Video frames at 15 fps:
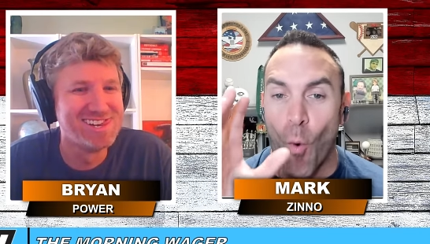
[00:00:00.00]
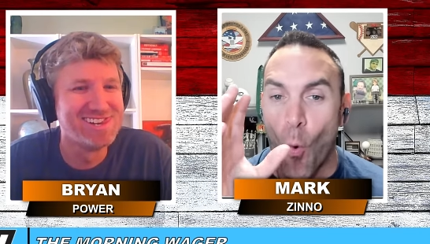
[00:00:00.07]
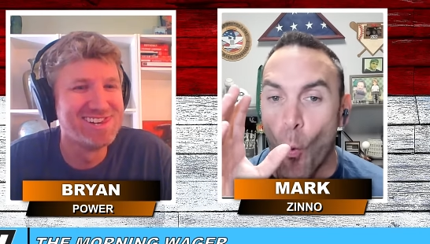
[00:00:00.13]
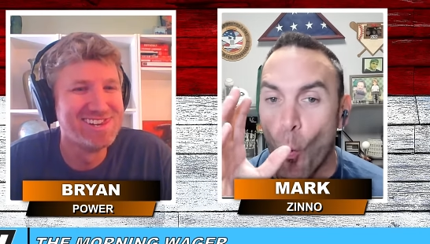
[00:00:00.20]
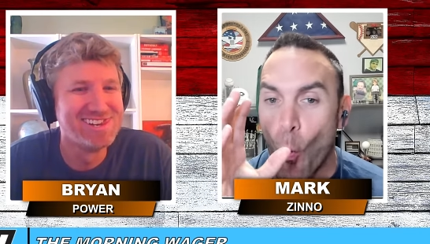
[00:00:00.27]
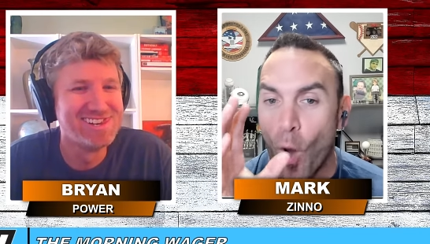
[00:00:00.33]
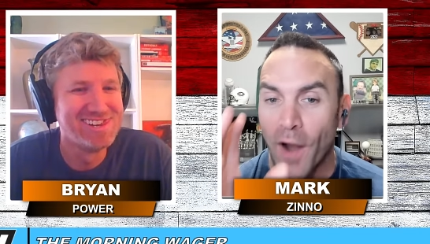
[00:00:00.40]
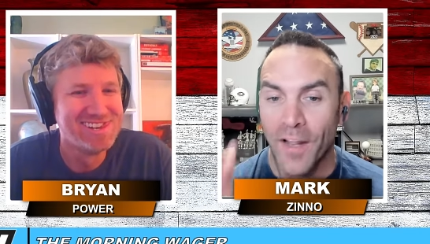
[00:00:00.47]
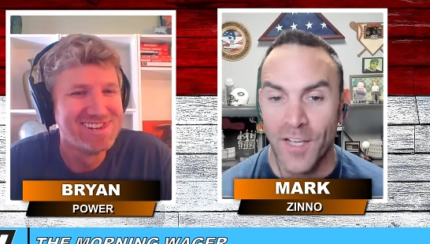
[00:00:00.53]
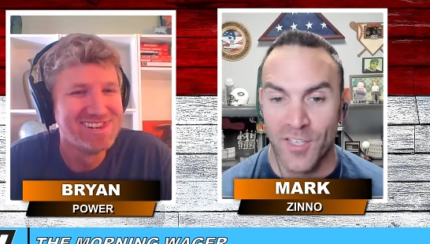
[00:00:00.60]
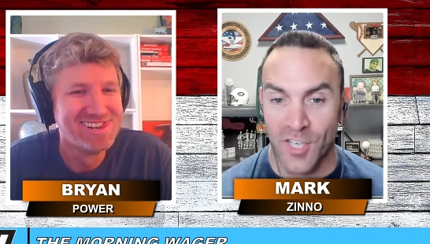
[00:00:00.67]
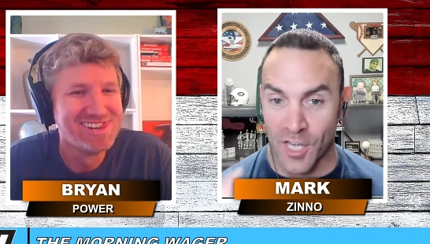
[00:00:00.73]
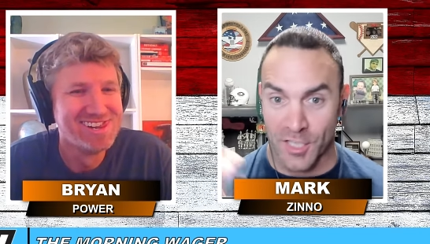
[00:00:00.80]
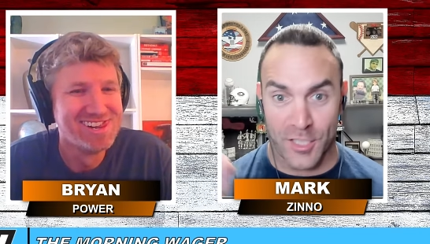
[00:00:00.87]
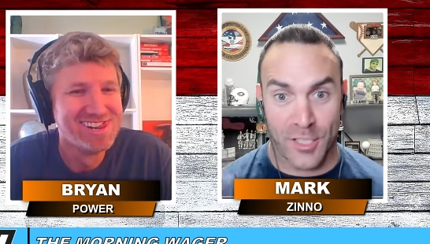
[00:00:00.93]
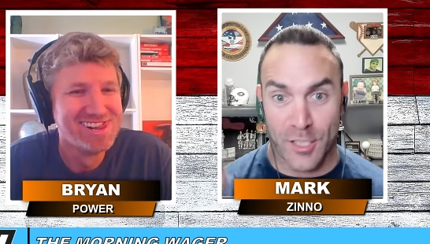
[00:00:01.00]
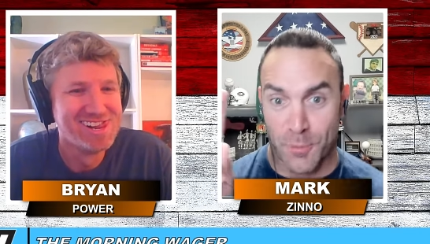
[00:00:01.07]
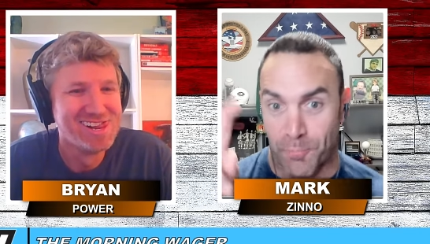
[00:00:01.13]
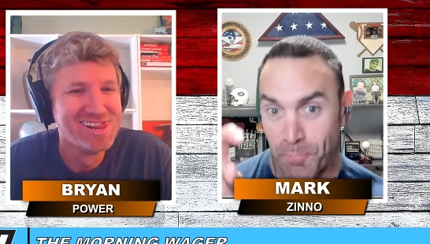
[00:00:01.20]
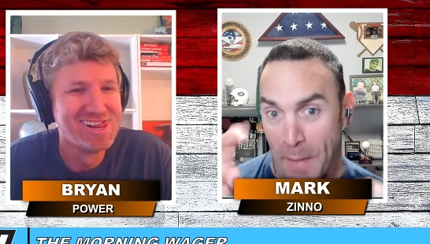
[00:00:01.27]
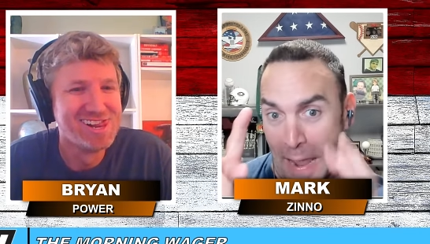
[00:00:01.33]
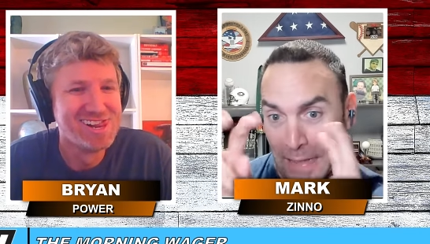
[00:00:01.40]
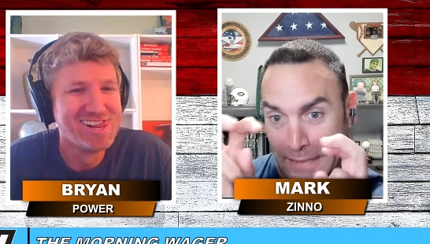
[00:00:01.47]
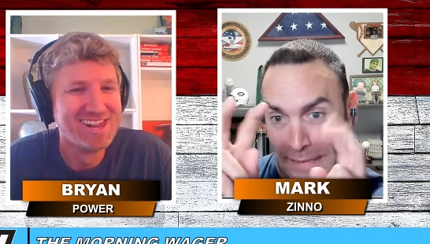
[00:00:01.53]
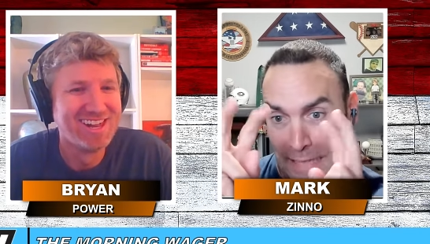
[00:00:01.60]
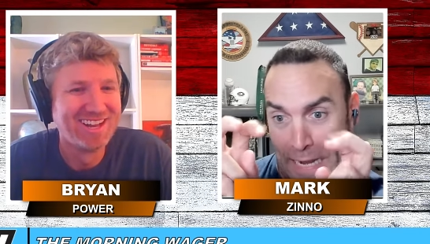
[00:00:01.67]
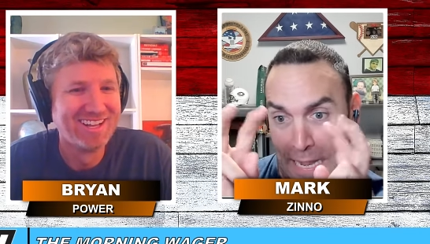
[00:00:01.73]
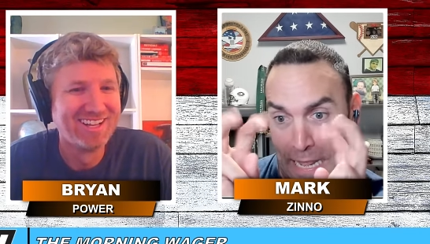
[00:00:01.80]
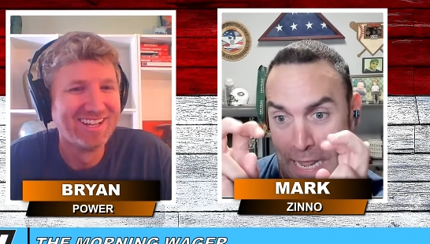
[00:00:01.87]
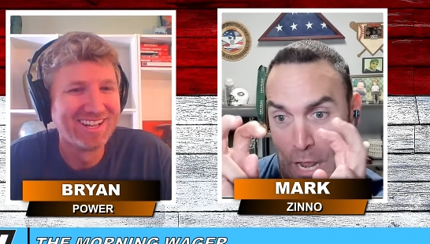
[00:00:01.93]
Speaker 1: what his
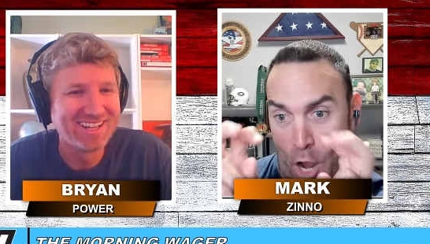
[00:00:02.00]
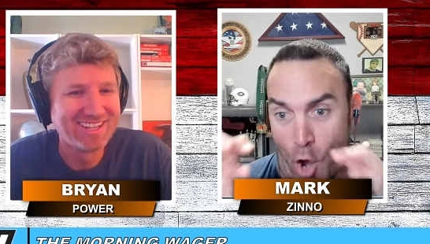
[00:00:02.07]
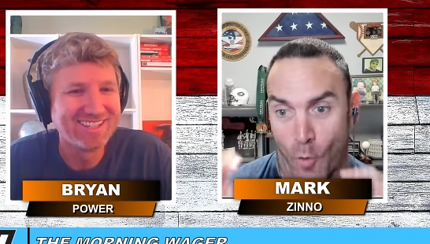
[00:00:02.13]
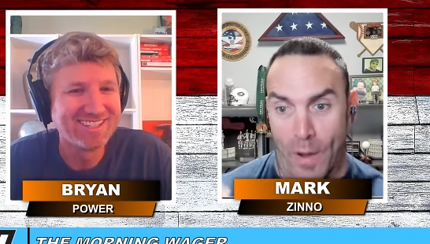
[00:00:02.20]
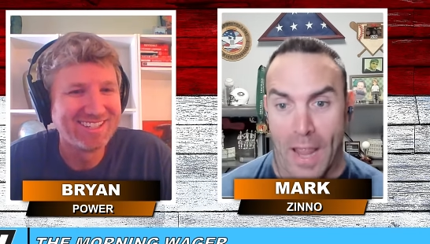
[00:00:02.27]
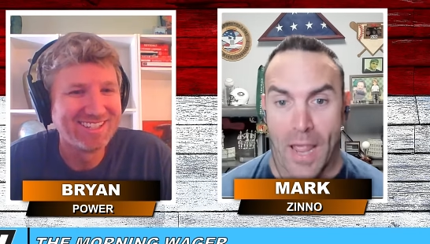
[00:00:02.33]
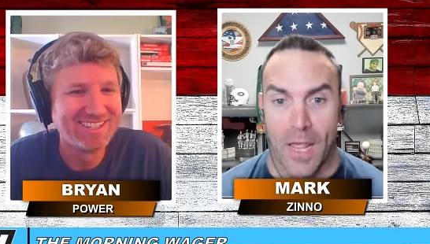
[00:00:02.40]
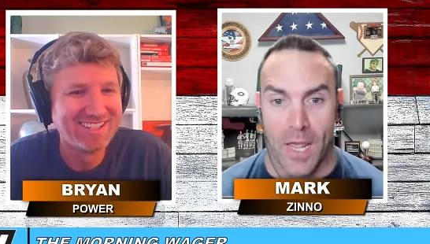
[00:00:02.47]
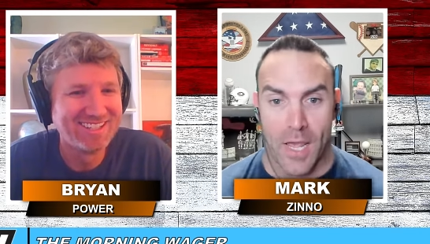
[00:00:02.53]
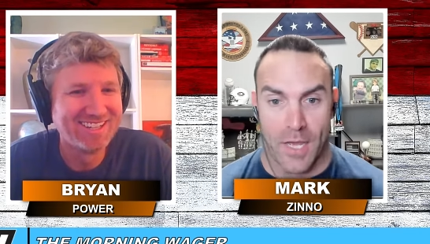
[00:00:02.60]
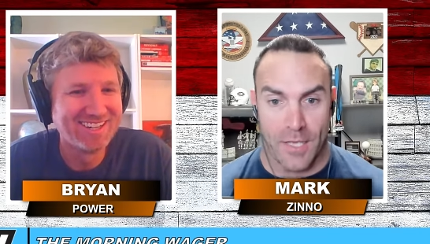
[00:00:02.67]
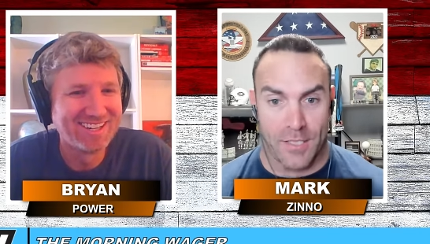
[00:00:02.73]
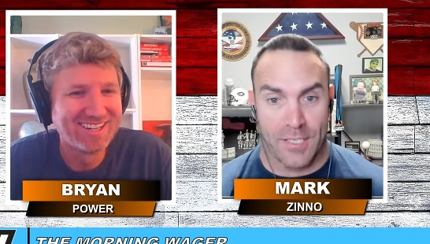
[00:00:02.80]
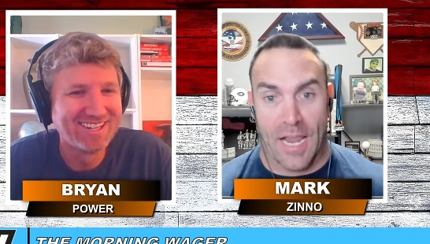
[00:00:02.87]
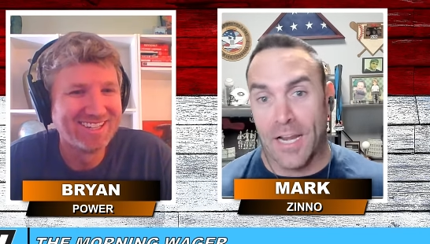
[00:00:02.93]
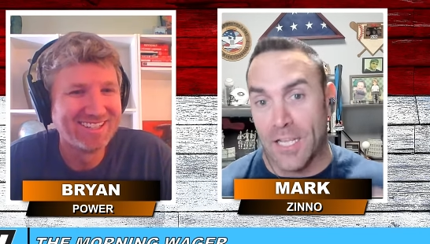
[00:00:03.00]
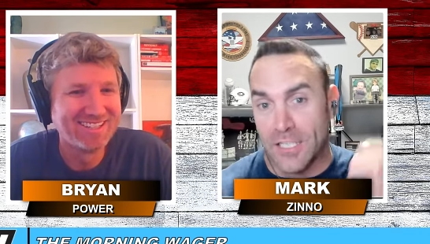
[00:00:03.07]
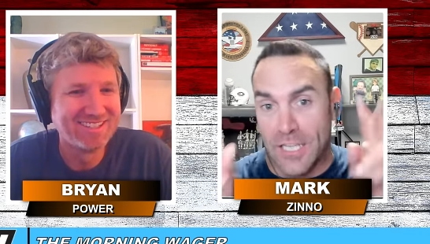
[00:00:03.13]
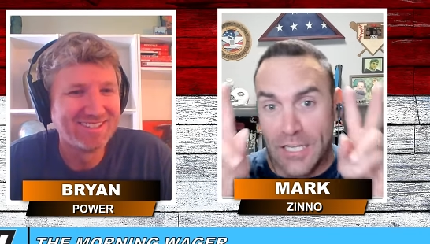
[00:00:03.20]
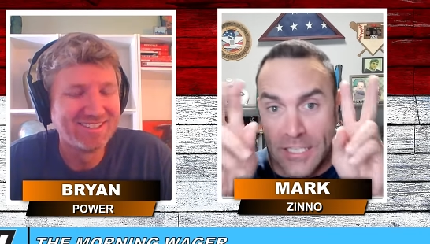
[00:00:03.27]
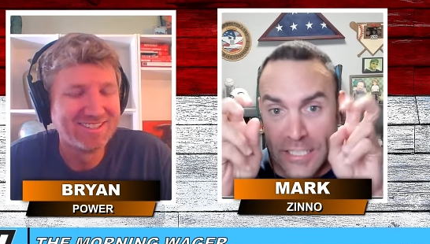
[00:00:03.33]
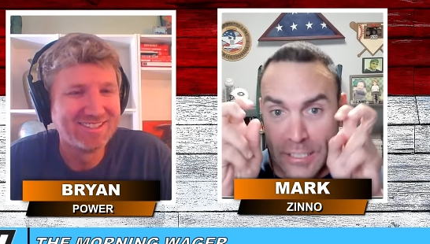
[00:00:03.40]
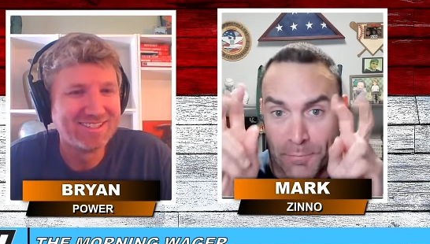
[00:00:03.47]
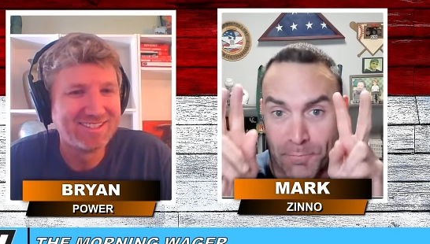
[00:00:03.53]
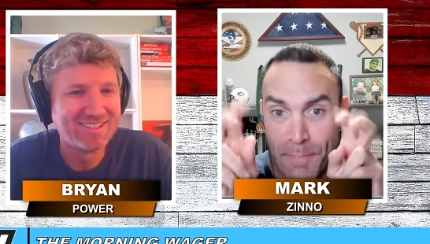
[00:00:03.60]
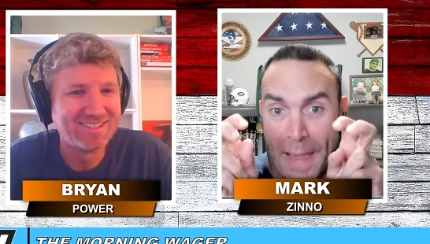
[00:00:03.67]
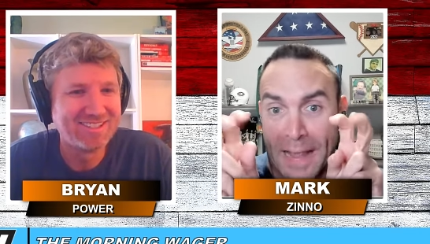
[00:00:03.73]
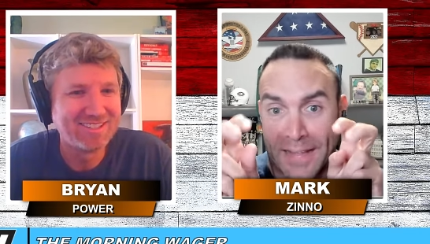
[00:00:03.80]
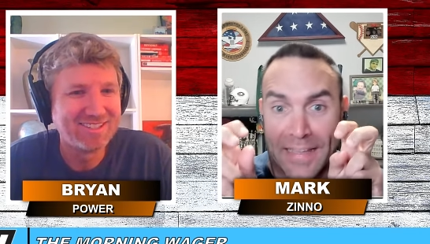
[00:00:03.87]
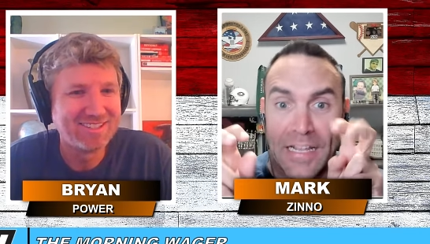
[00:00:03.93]
expected ERA is and his
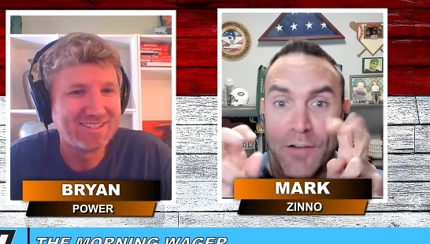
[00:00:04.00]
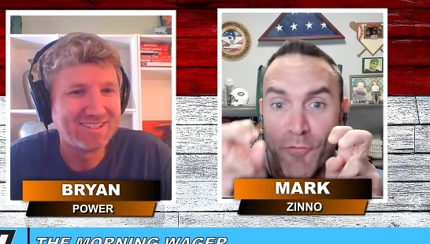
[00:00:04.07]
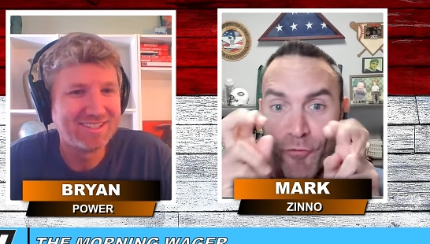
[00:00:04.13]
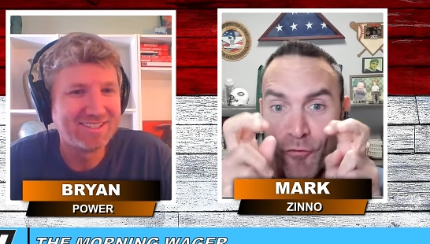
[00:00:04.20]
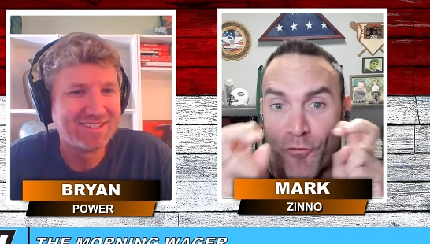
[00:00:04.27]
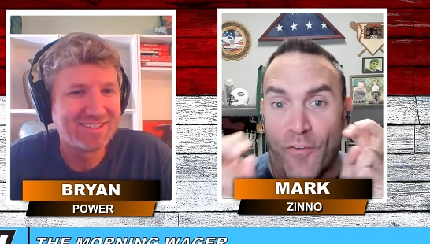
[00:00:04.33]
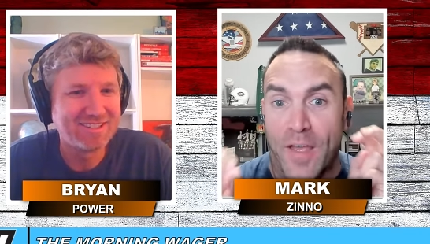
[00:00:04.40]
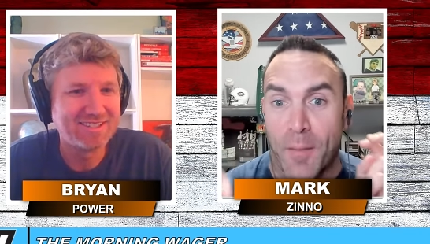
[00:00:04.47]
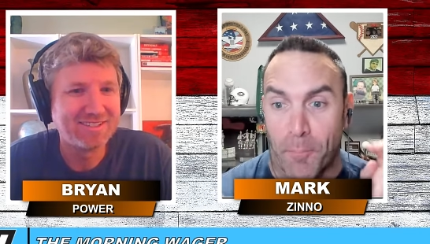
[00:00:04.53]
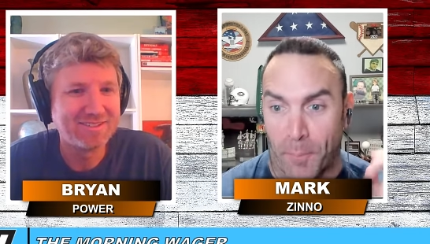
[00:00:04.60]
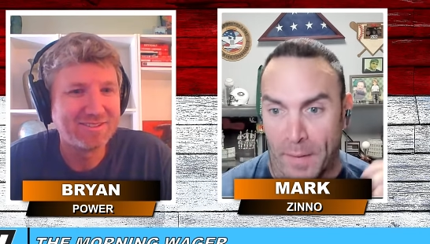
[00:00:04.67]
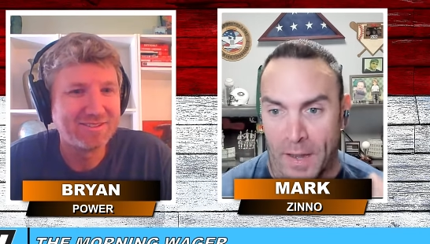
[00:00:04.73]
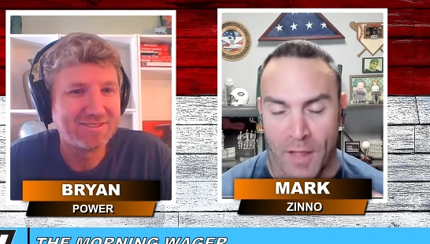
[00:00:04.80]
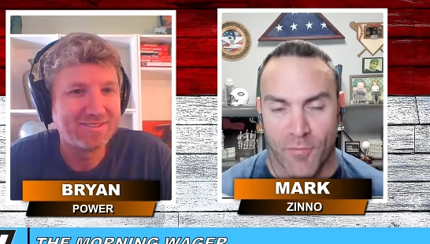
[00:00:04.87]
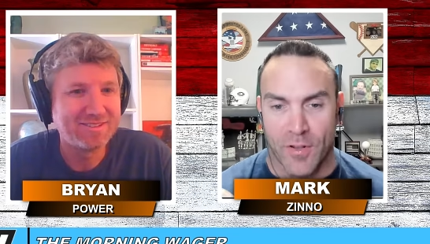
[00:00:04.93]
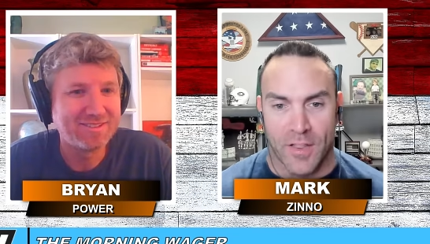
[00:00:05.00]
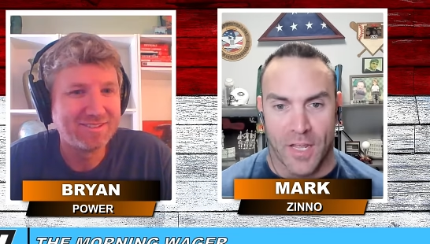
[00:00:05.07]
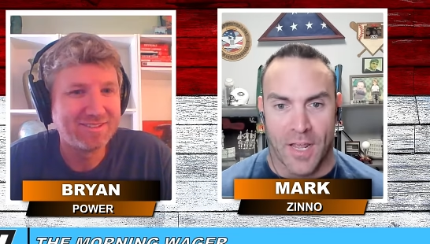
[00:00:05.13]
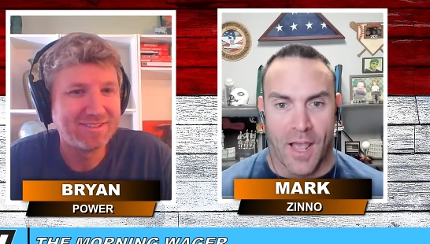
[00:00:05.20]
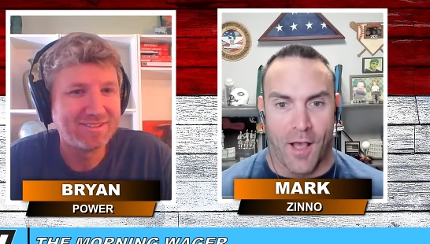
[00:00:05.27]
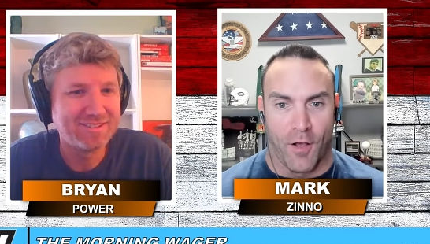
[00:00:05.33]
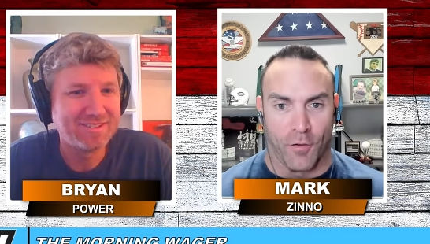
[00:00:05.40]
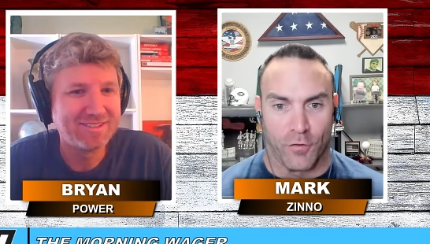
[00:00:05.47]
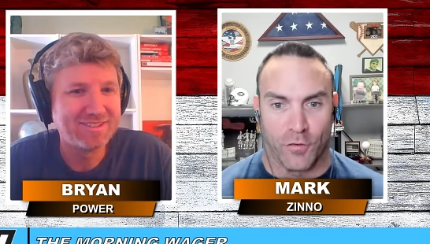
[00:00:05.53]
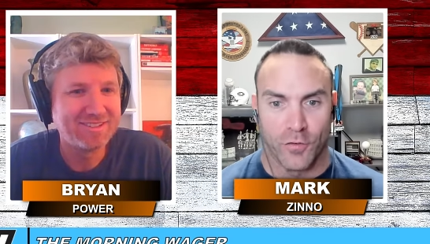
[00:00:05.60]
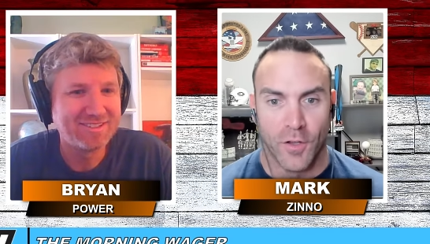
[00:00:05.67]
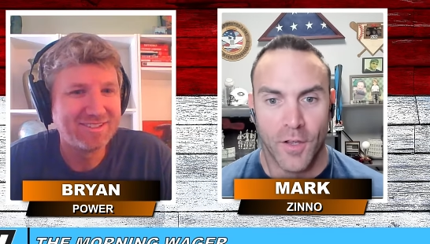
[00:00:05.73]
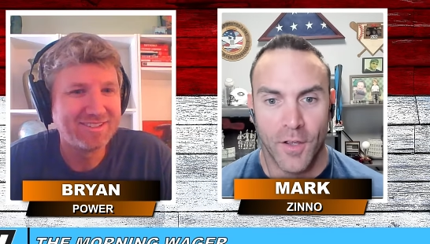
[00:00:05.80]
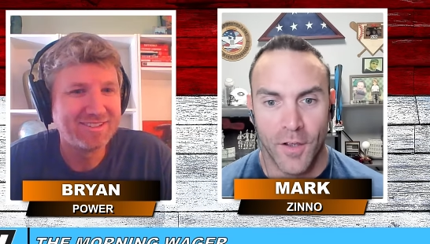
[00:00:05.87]
expected FIP and everything else.